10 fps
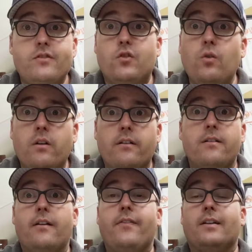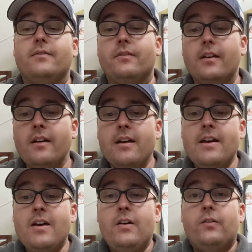stored effectively.
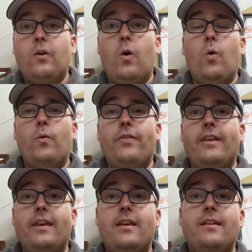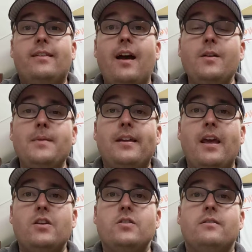So the
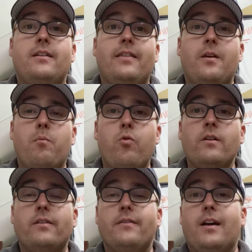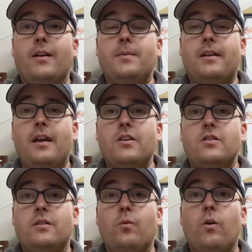documentation and the importance of the
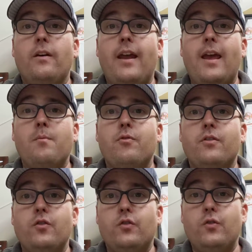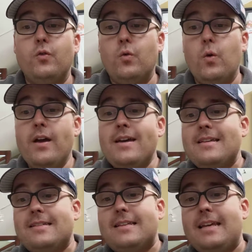documentation will enable you to
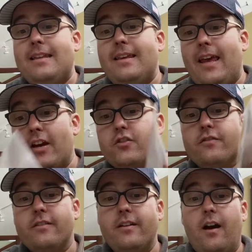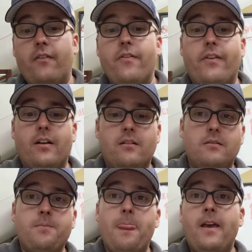see the history of the
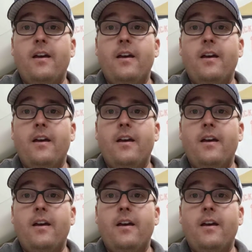vehicle.